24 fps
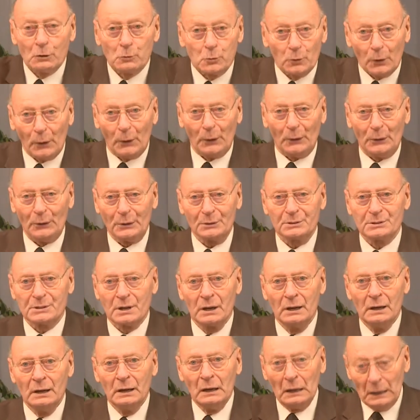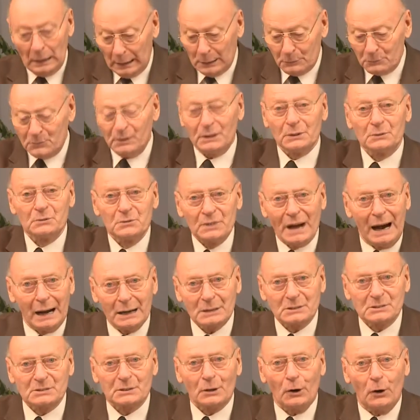Word. And He
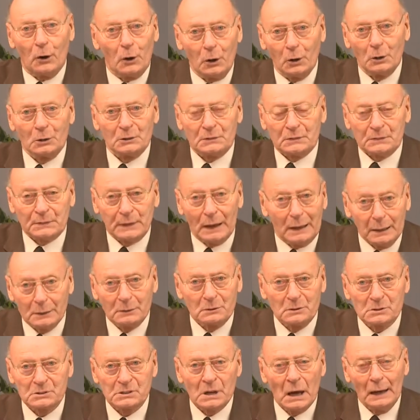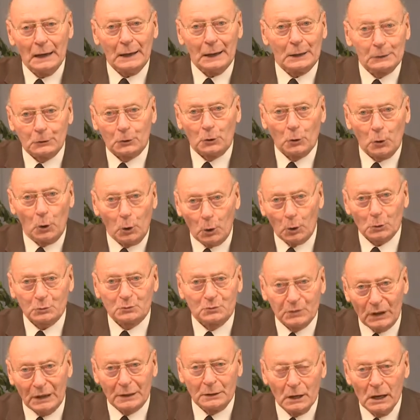does all things
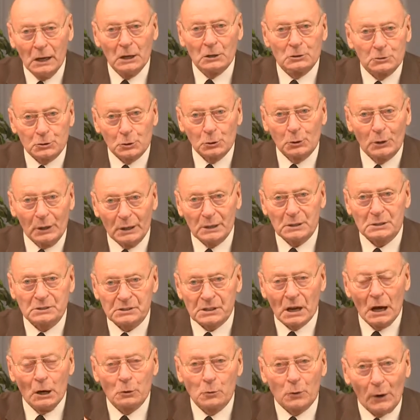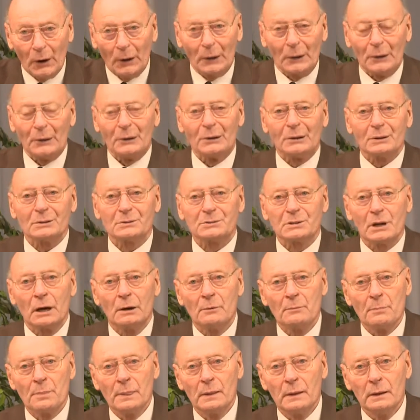according to His Word.
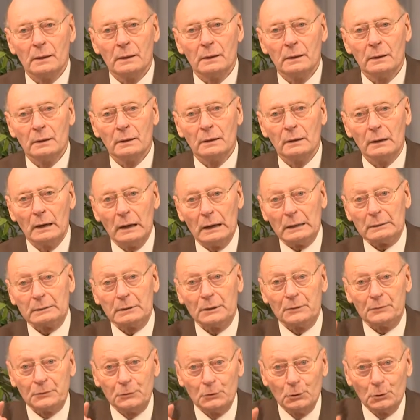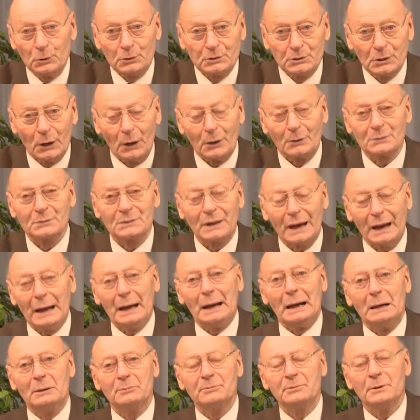And if you don't
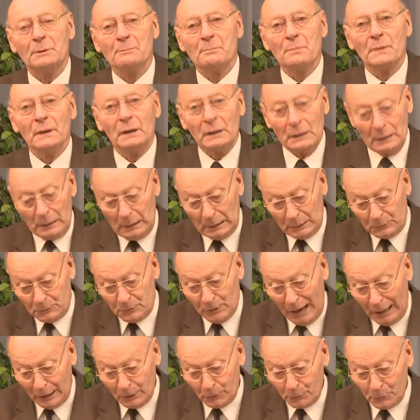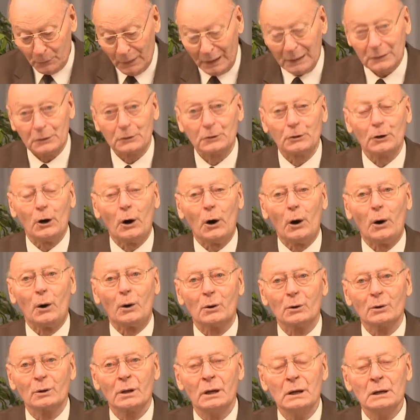have a direct
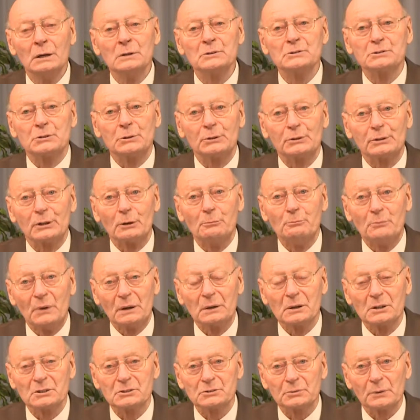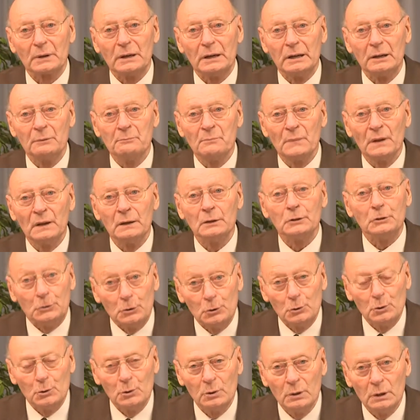call to the ministry.
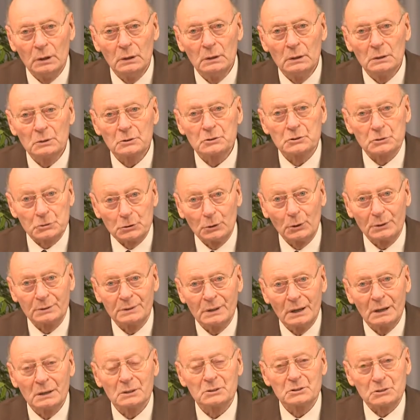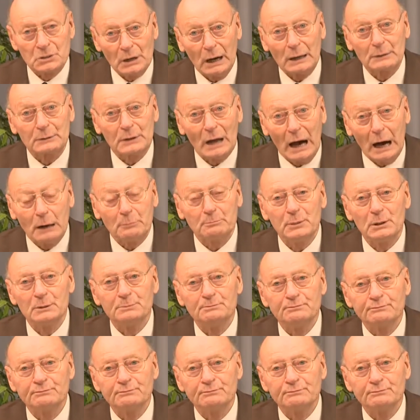You should shut up.